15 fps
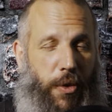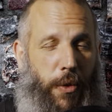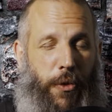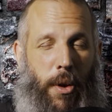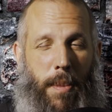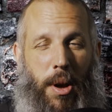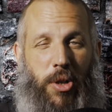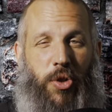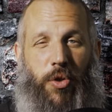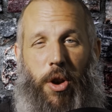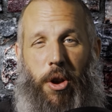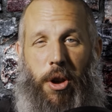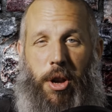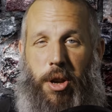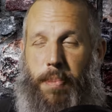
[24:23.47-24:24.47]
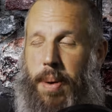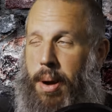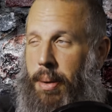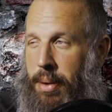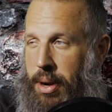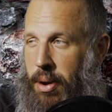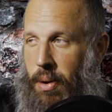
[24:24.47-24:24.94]
If you're from Australia, you
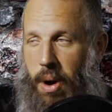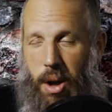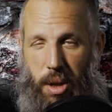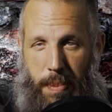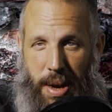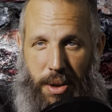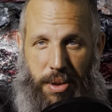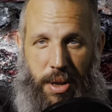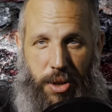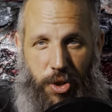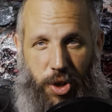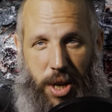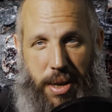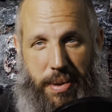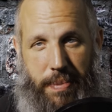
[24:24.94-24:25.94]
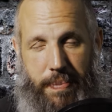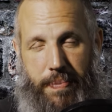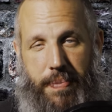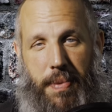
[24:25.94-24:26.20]
probably know all about this shit.